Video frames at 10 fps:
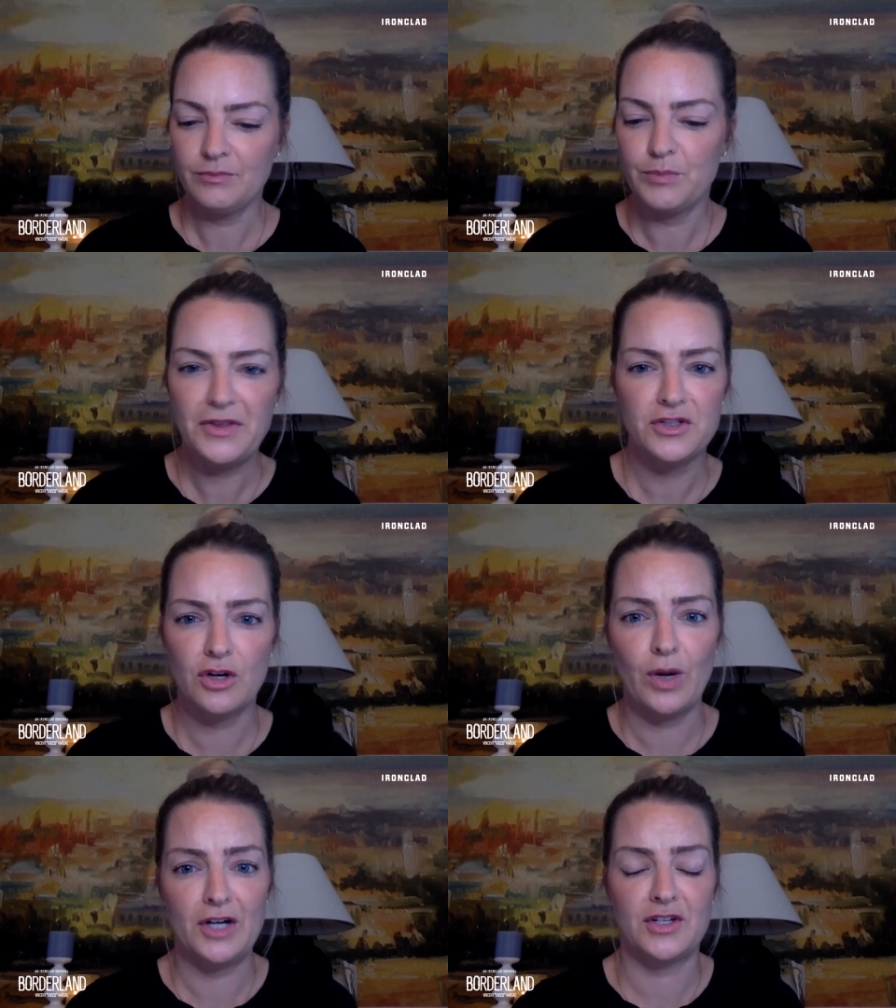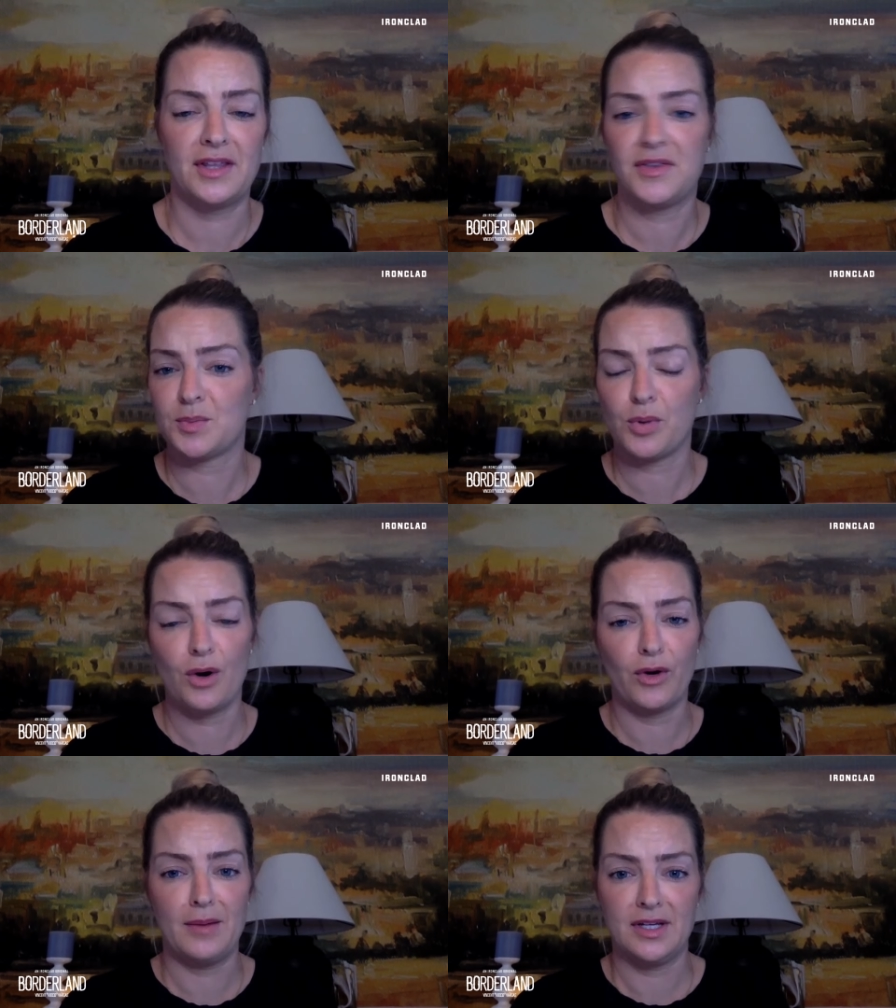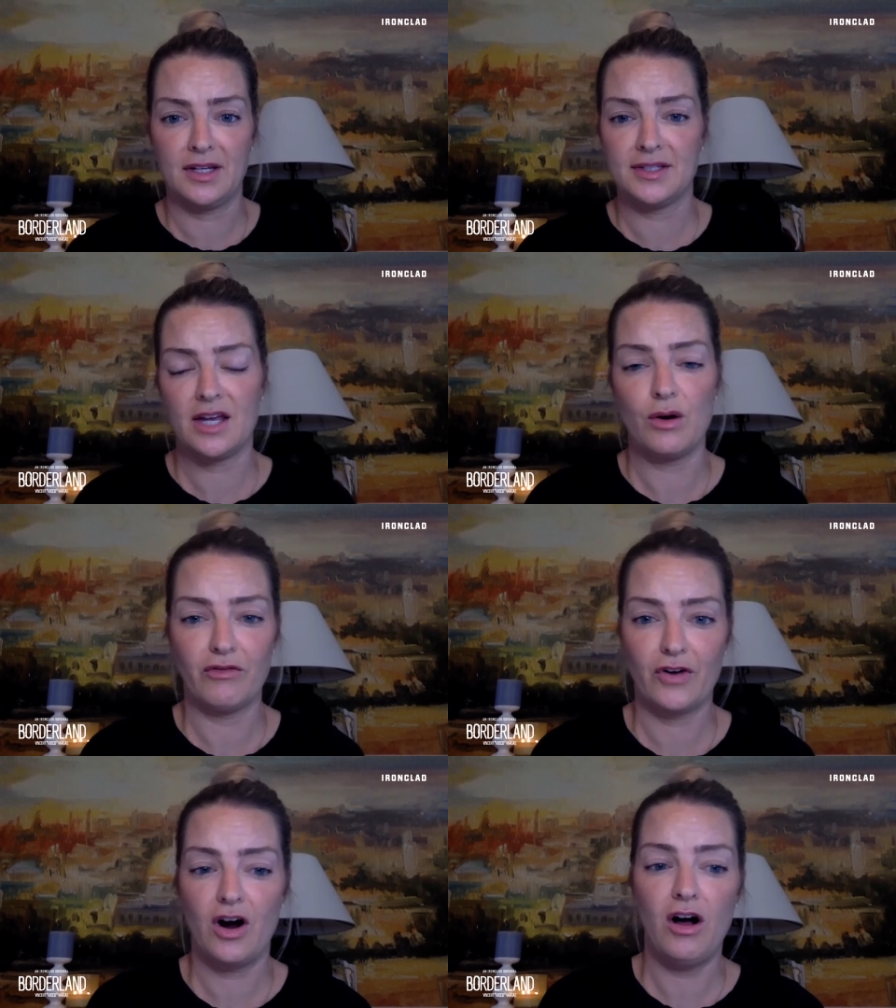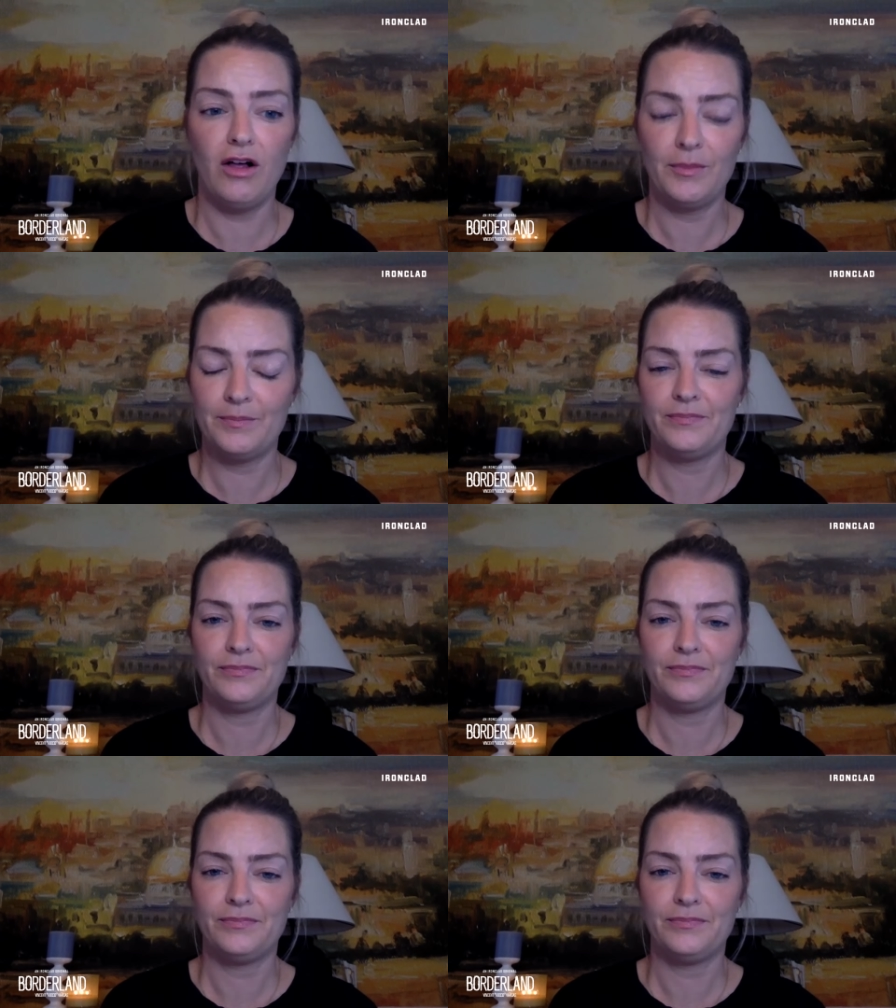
But there's no question that this program needs an overhaul.